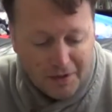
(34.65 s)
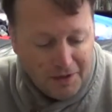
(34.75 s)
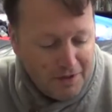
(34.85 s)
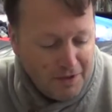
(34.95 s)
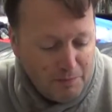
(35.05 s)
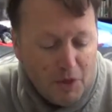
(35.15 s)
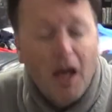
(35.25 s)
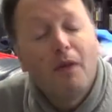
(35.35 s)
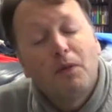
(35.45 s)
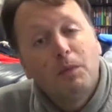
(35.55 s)
my
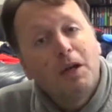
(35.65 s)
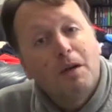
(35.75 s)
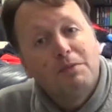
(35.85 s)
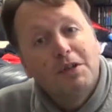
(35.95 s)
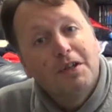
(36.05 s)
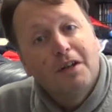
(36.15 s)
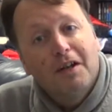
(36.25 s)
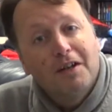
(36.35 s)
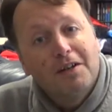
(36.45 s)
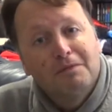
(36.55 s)
other pickups here
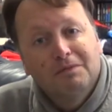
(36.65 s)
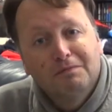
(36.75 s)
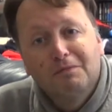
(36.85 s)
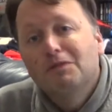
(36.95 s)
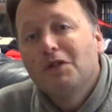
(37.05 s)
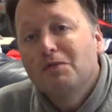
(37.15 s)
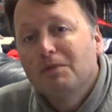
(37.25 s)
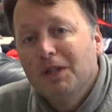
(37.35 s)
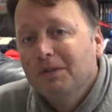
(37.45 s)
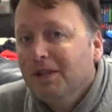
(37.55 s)
are
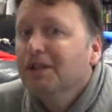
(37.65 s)
reasonably